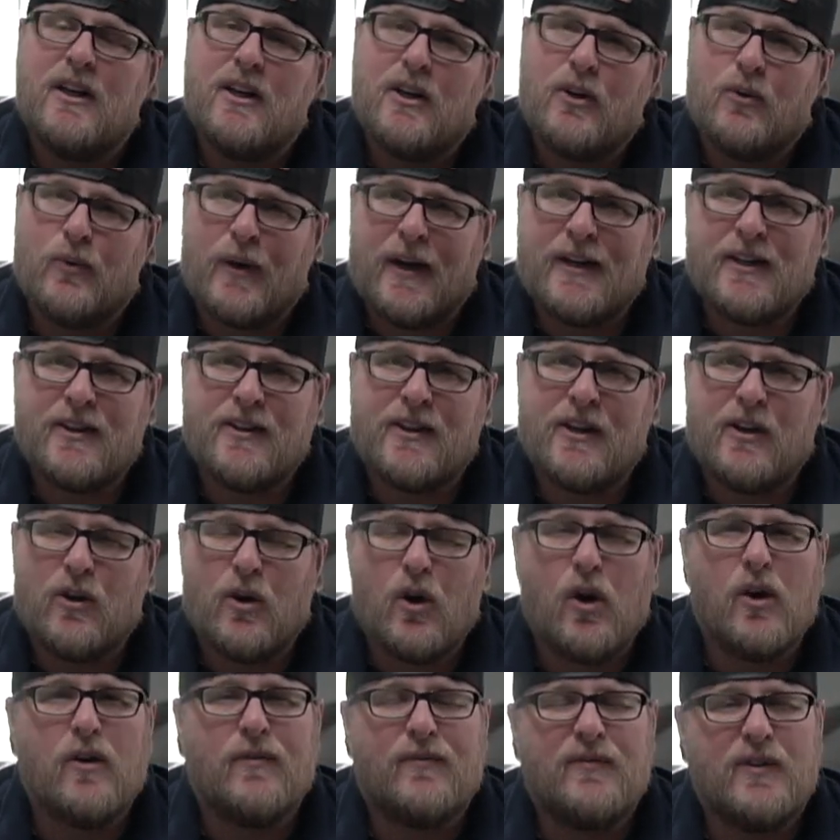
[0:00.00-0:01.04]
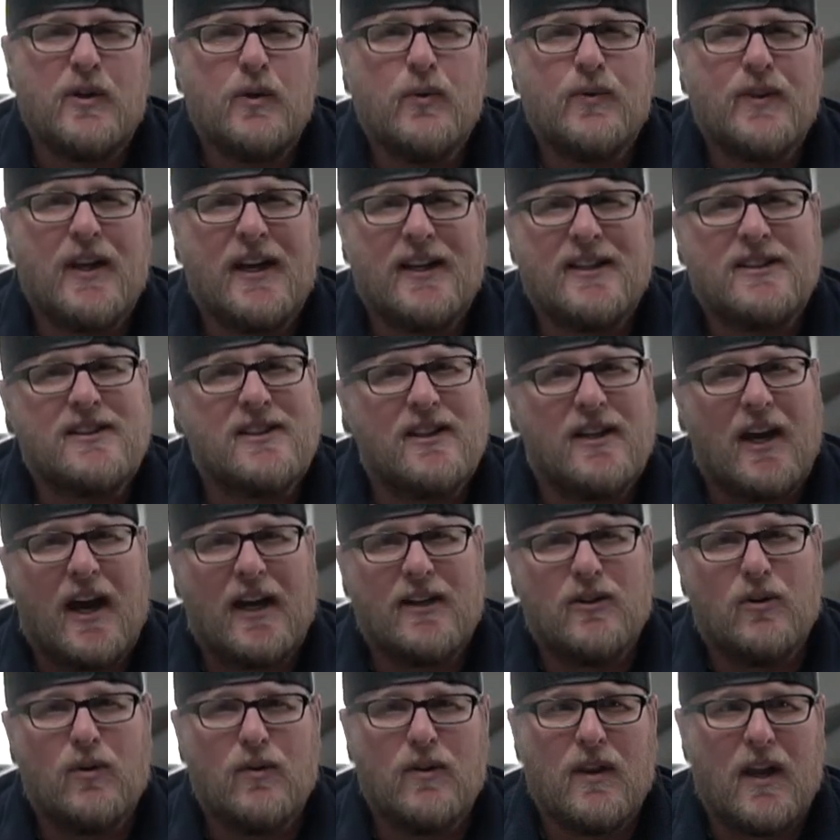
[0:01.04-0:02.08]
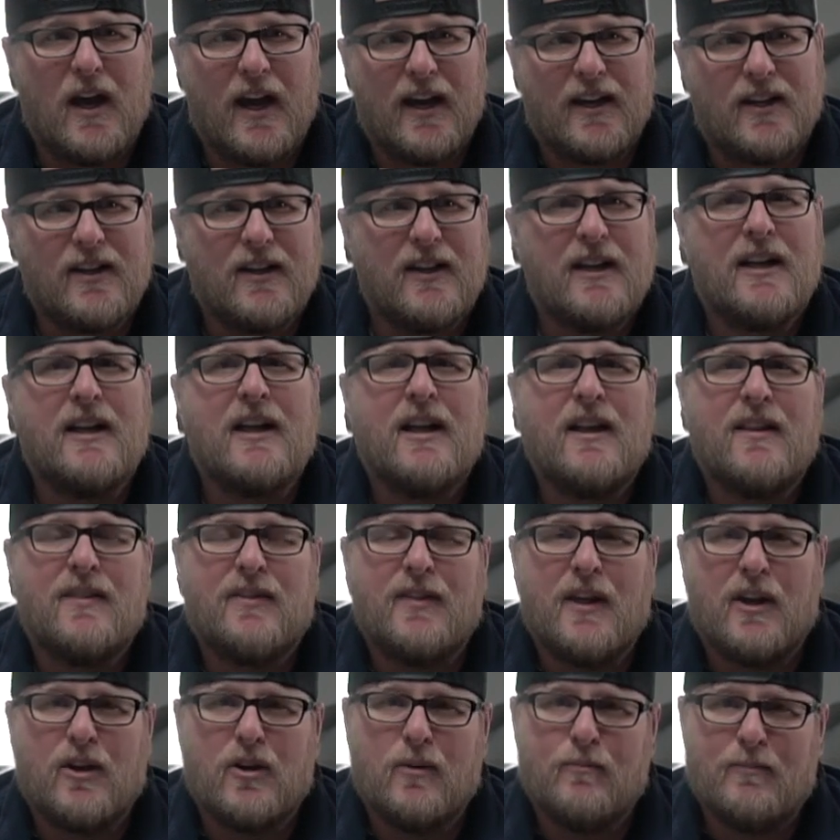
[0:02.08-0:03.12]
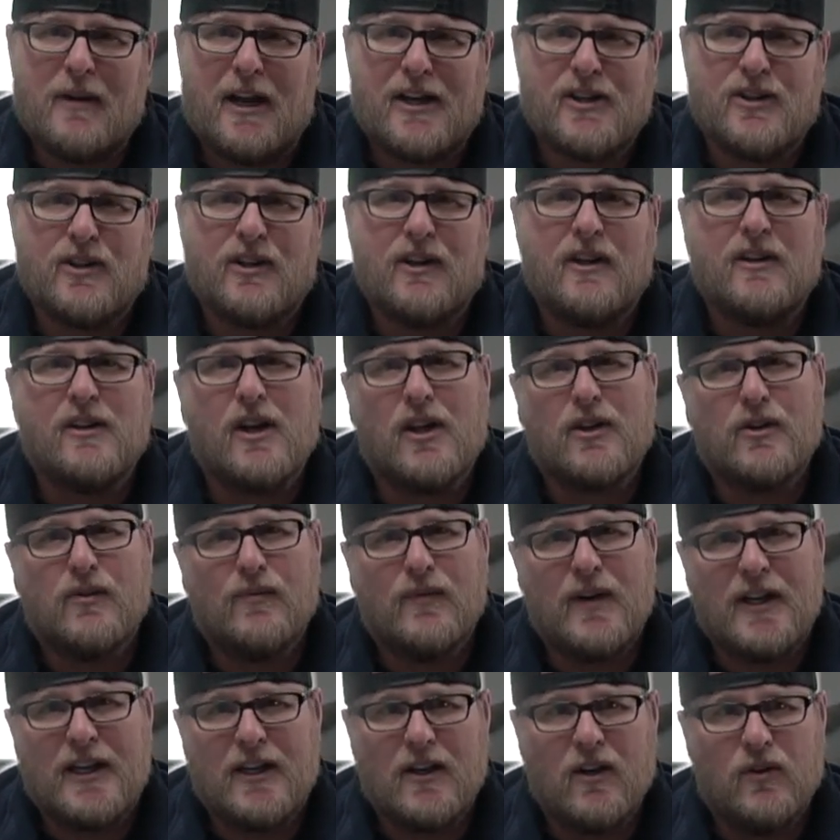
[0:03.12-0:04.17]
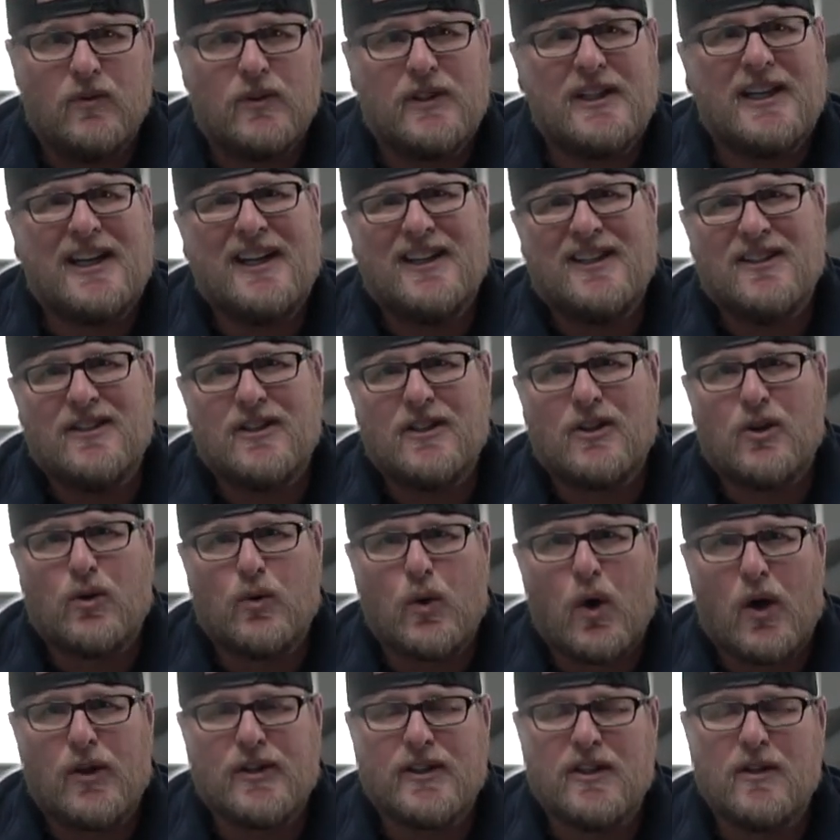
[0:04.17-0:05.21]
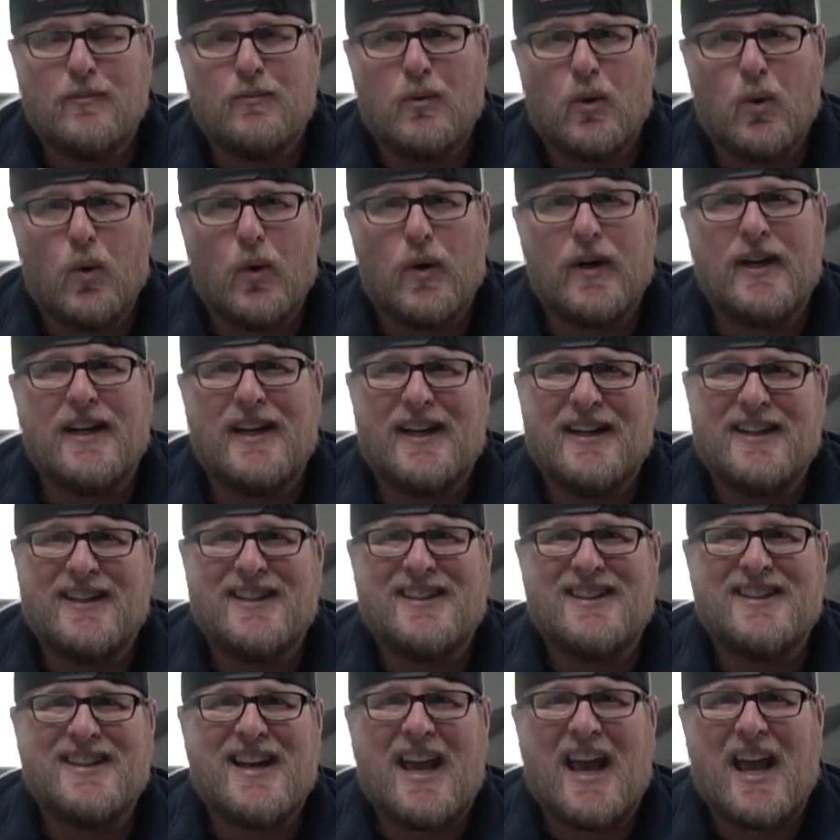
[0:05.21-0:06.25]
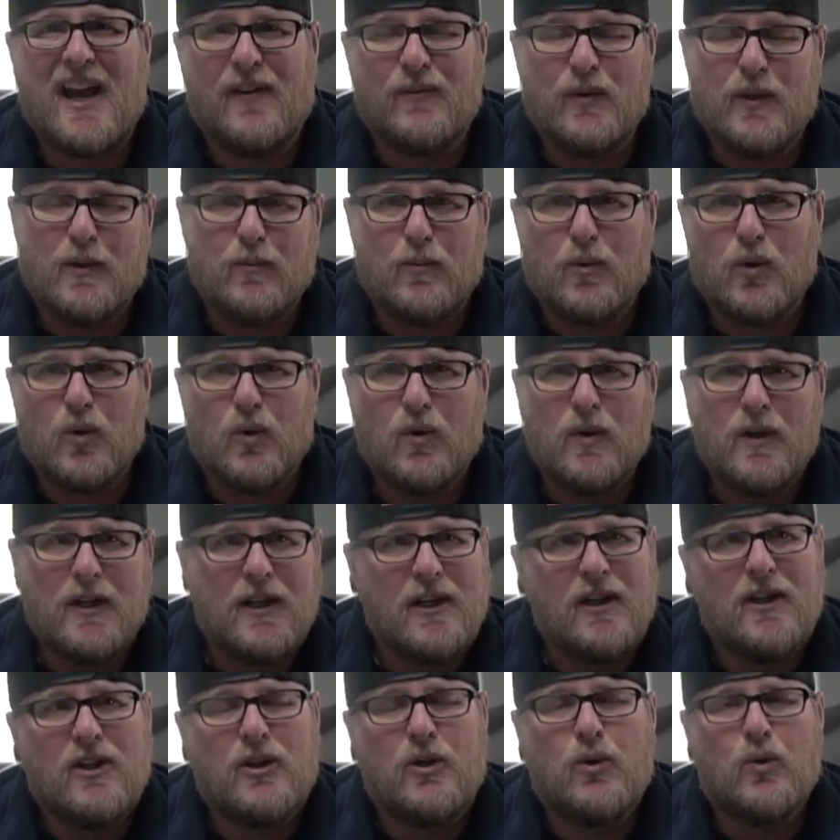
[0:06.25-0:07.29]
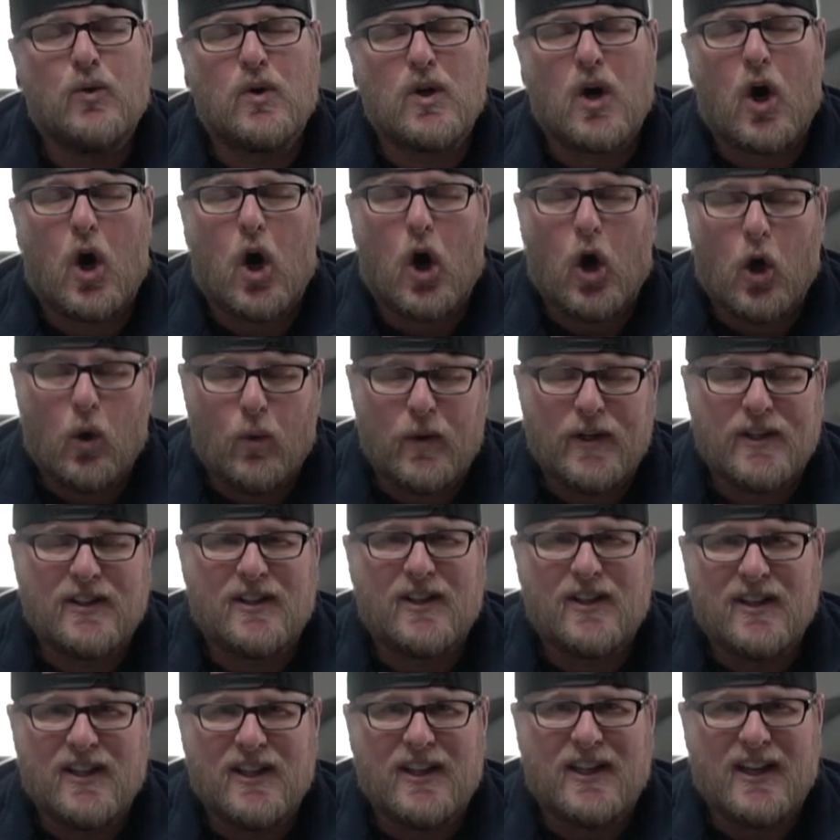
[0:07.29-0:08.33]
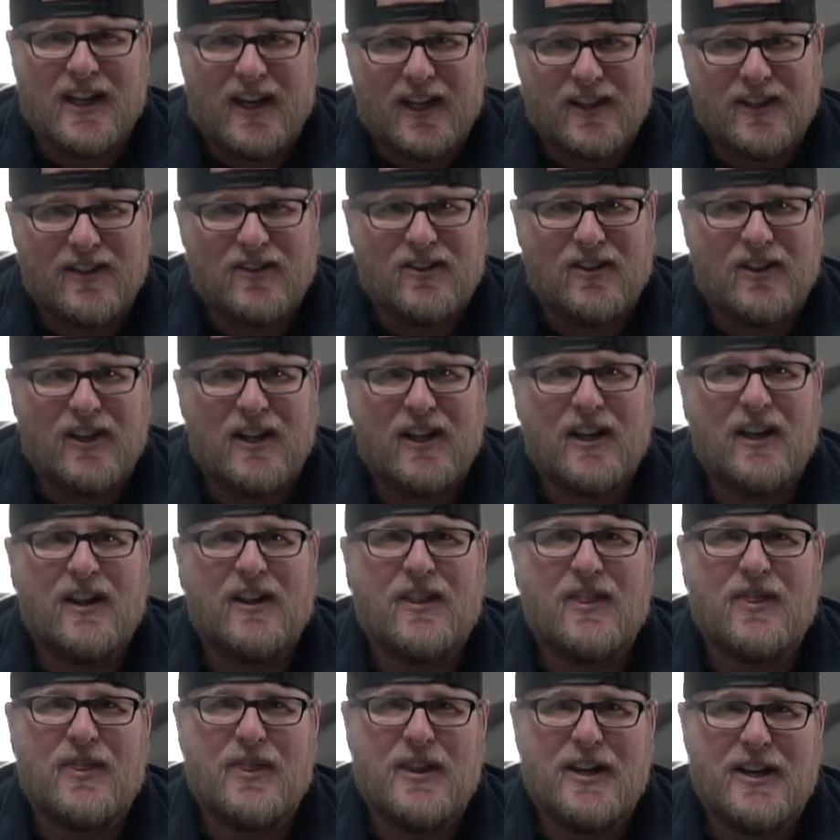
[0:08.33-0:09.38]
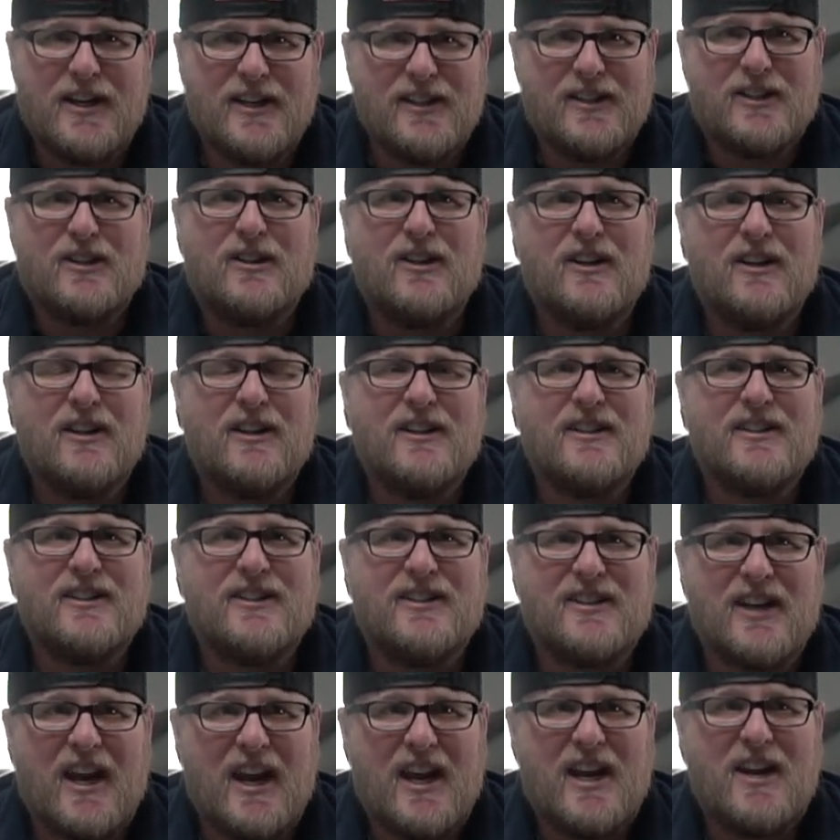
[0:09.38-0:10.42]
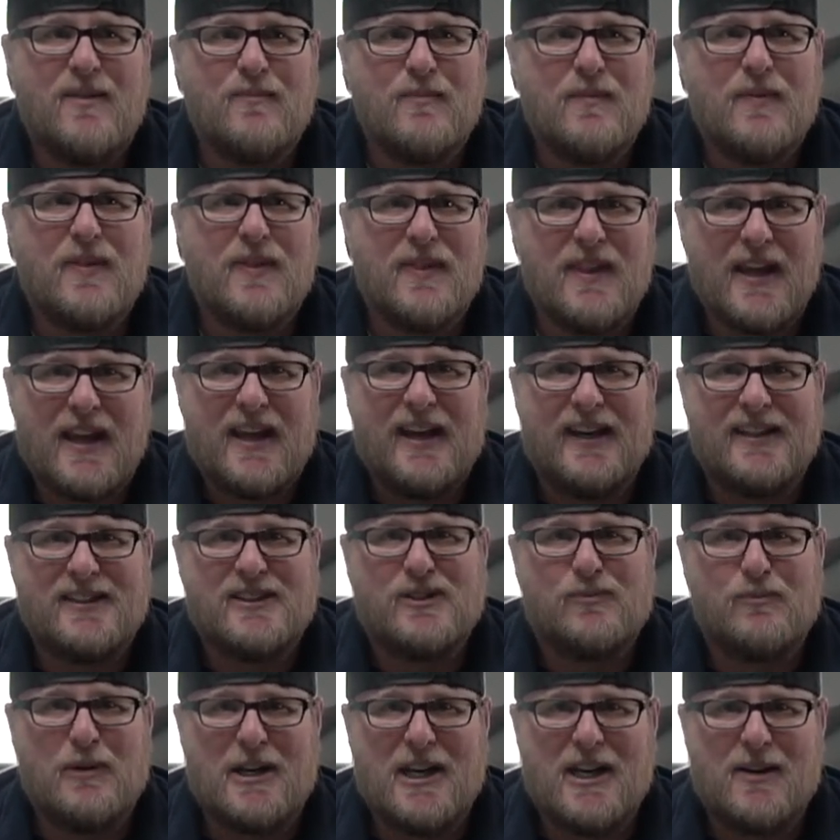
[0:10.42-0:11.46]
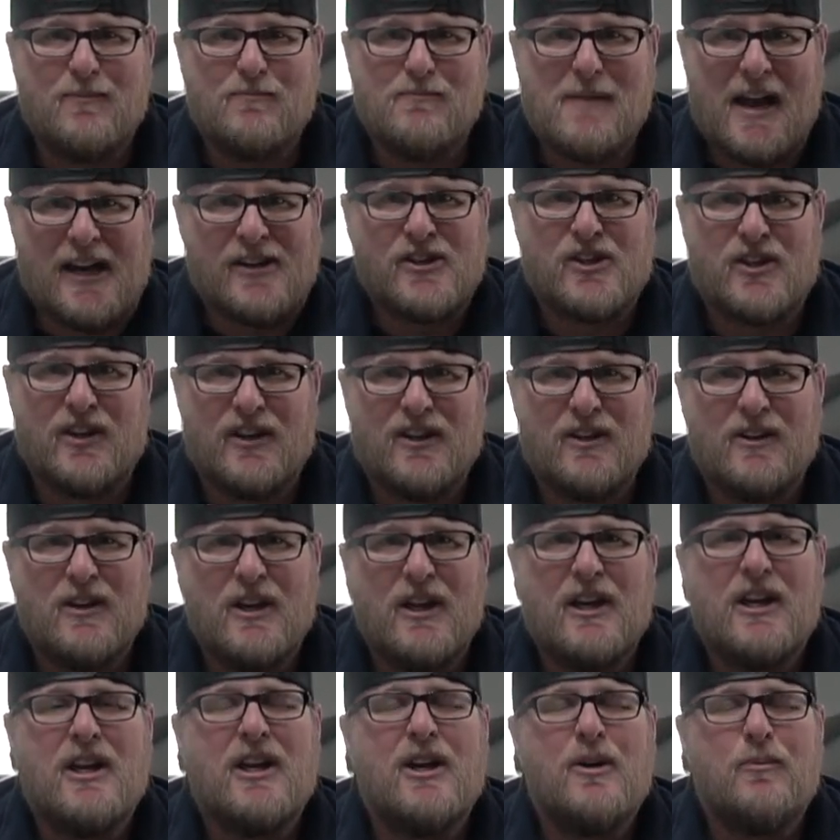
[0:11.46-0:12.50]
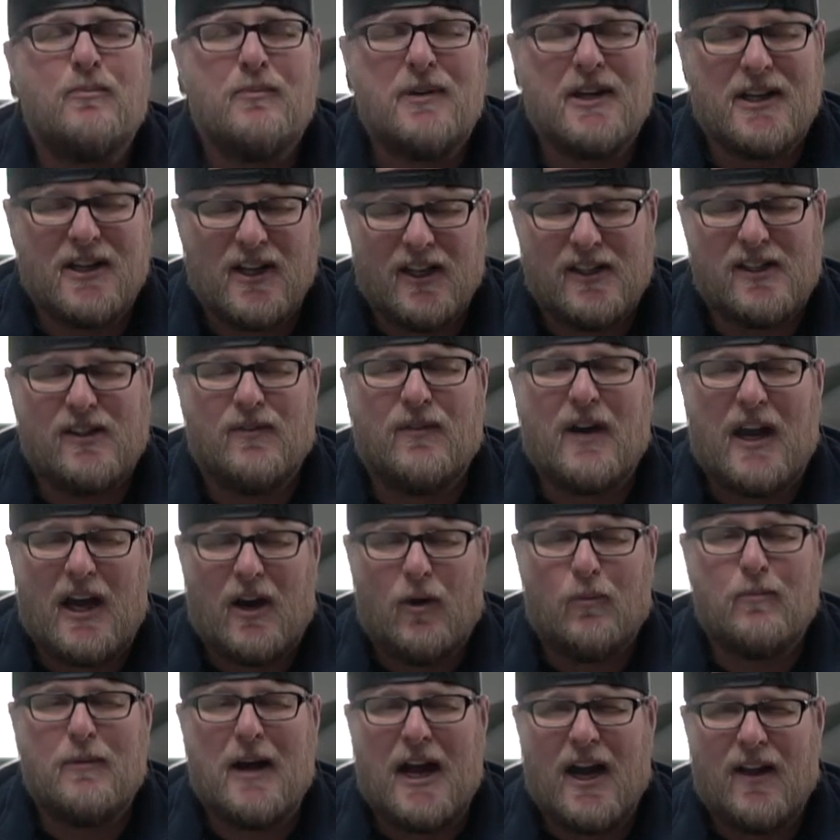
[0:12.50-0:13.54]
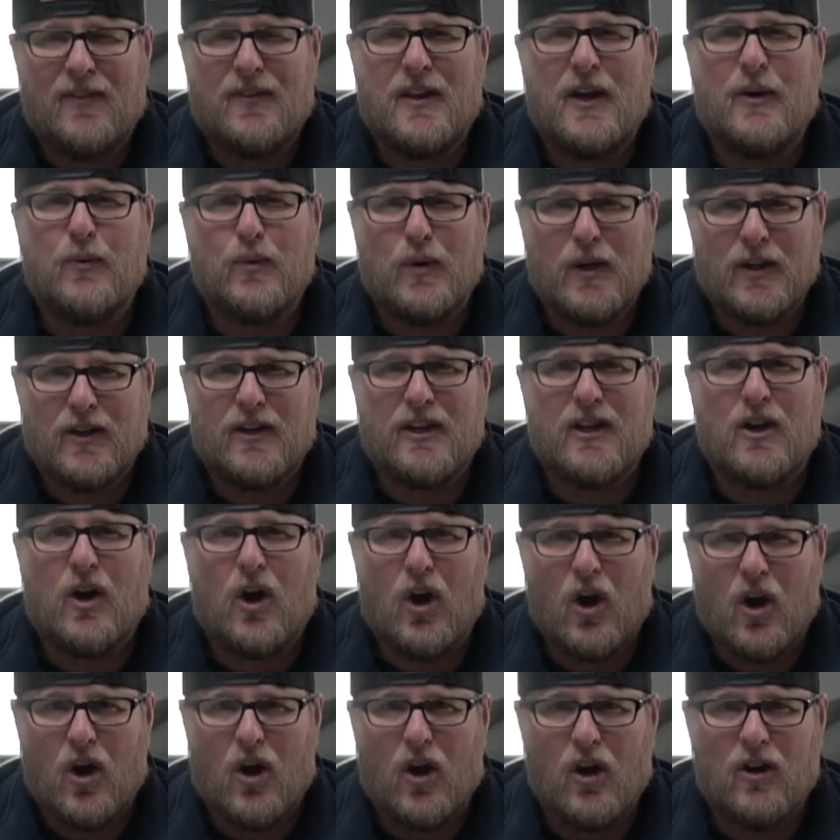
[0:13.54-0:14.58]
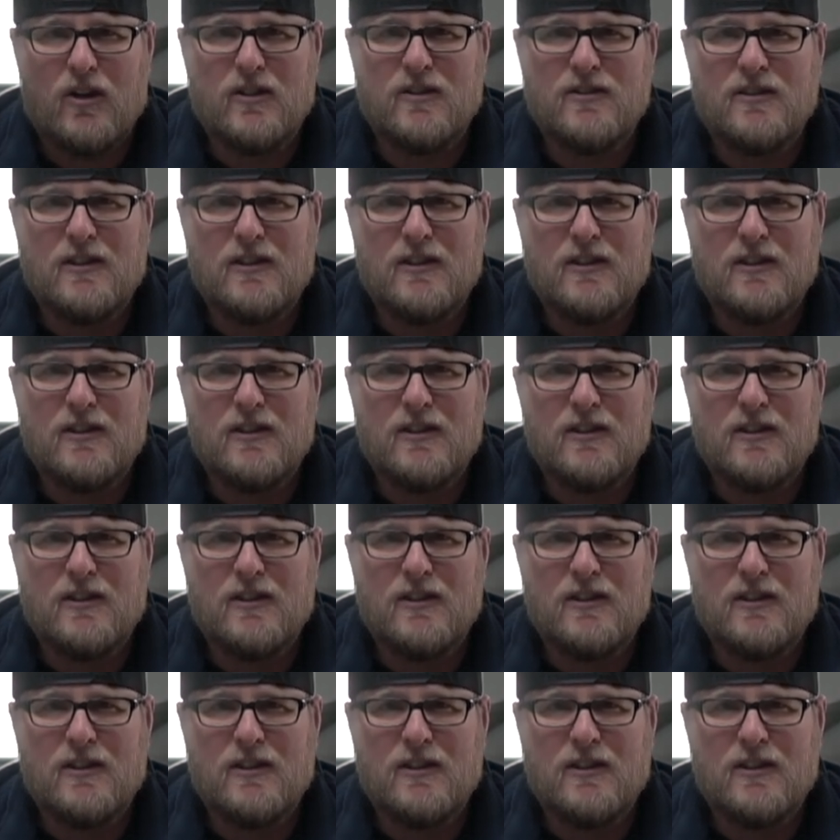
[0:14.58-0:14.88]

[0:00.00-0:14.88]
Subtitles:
granted, there are a few things that I don't like that are mentioned in other videos. It is across the board. It is inevitable. You are always going to get these same things being mentioned because of how bad they really are.